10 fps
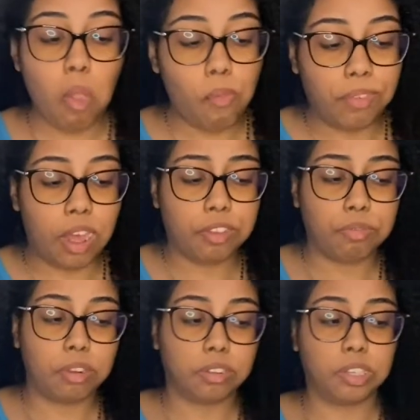that's
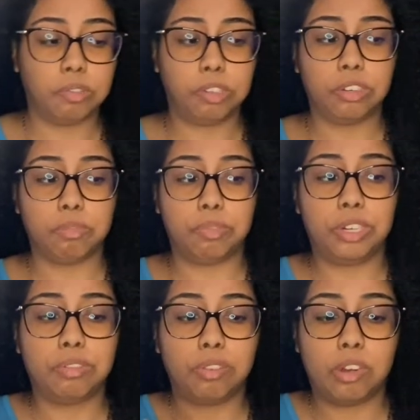walking we
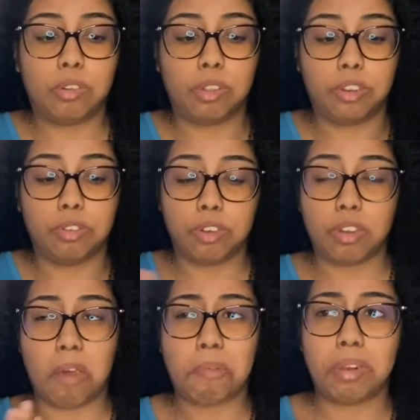don't know like you could have
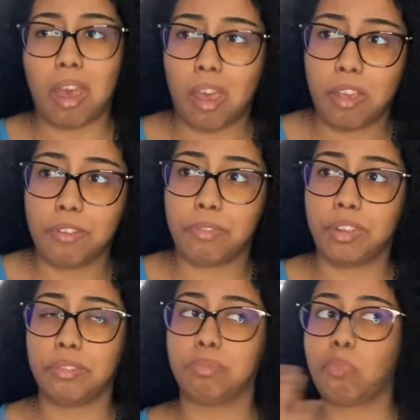had a knife
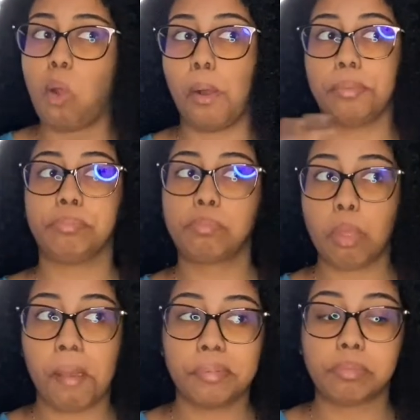like
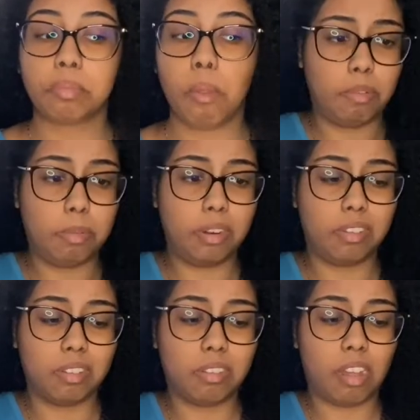Everybody
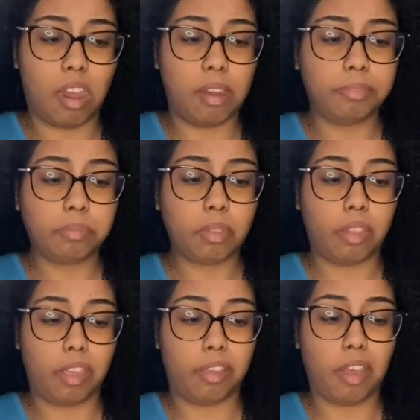does that.
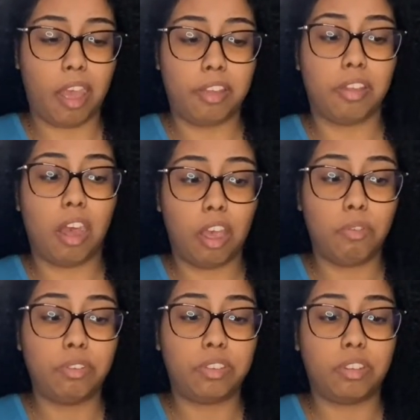Like I, I
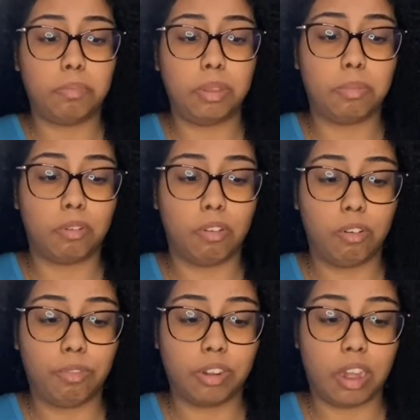always see people go
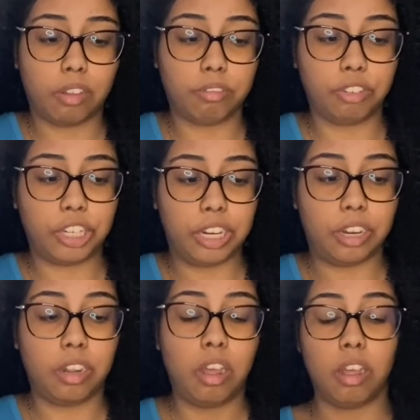over that little
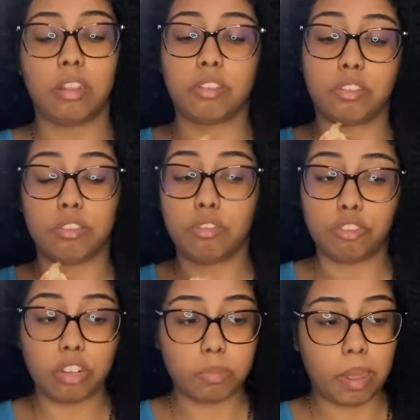chain that says no
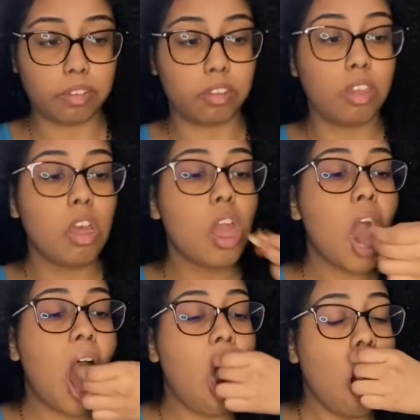trespassing.
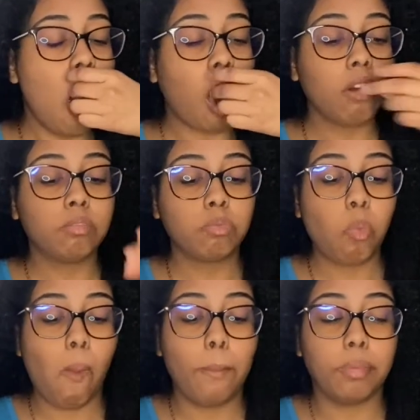
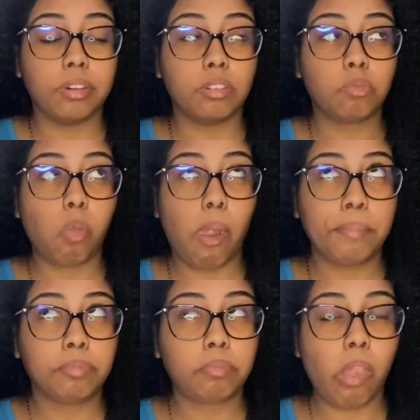But
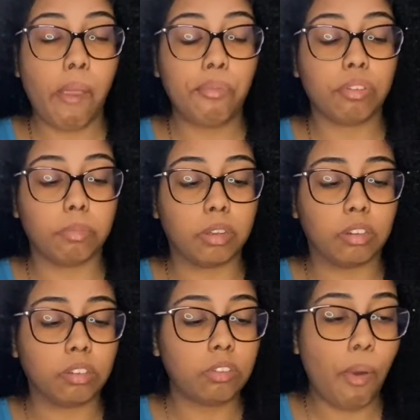it was a
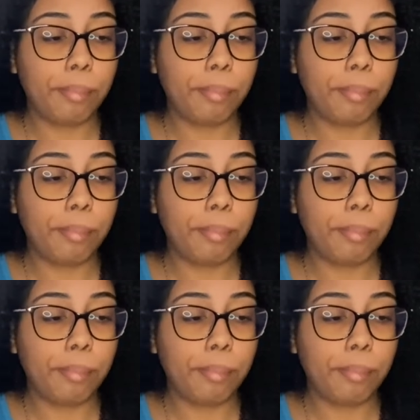mess.